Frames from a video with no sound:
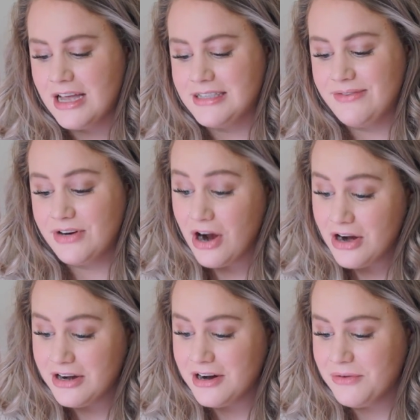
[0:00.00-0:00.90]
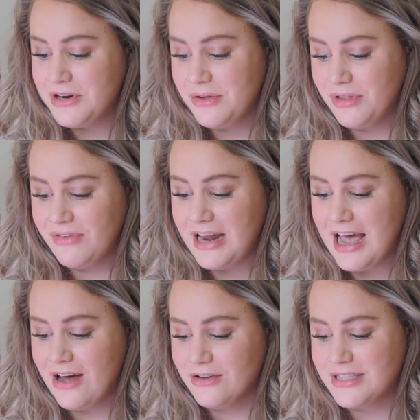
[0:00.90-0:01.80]
It's even harder when you live in a
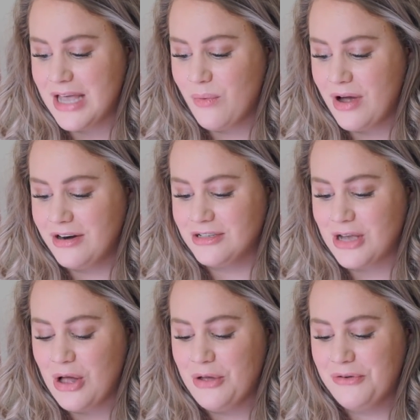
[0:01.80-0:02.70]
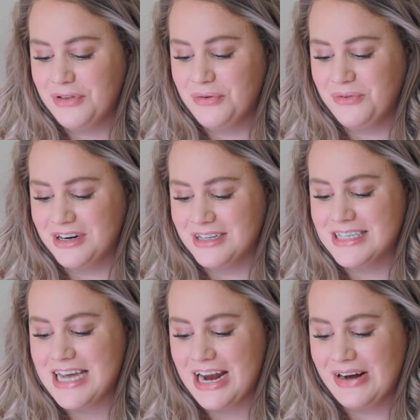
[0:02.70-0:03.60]
house that wanders all over the
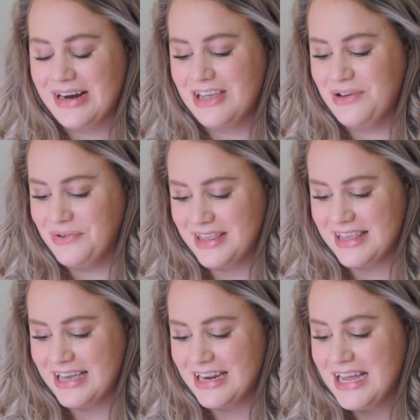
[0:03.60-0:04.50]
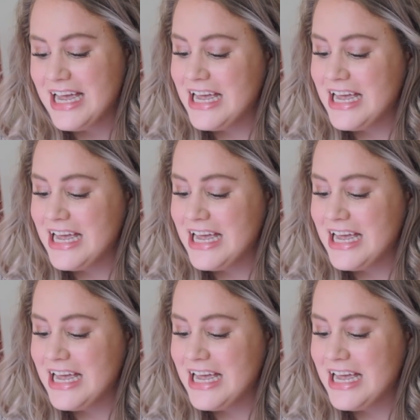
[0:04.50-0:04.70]
world, carrying you with it.